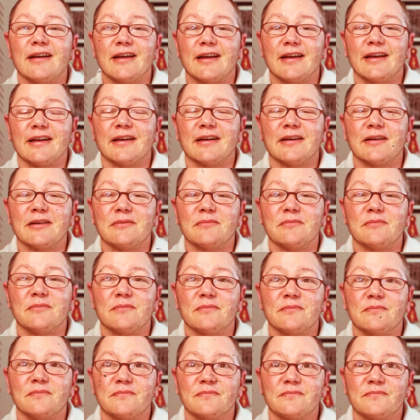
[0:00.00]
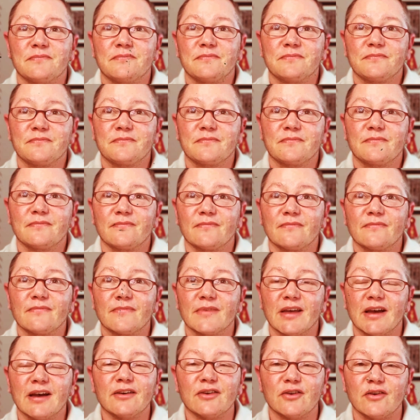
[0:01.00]
am
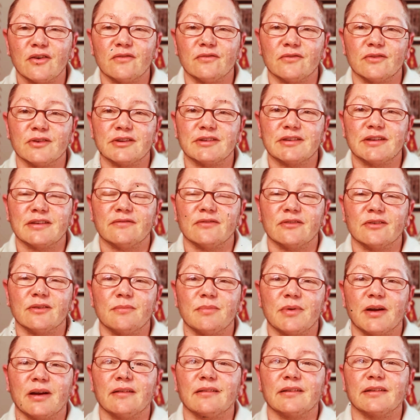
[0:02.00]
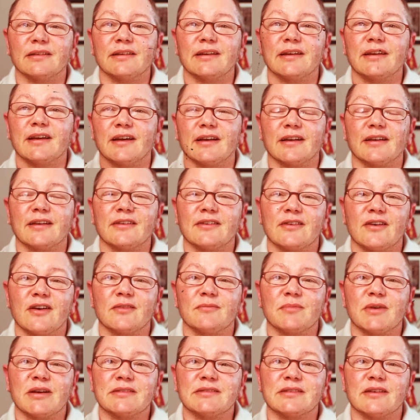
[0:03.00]
an overachiever apparently and could
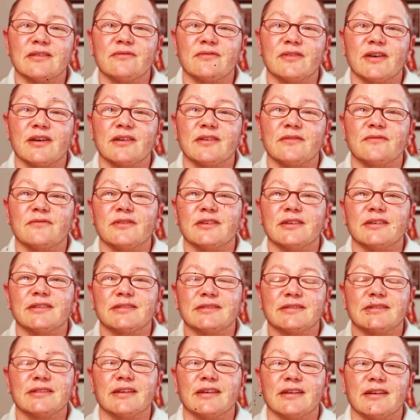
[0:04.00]
talk myself out of it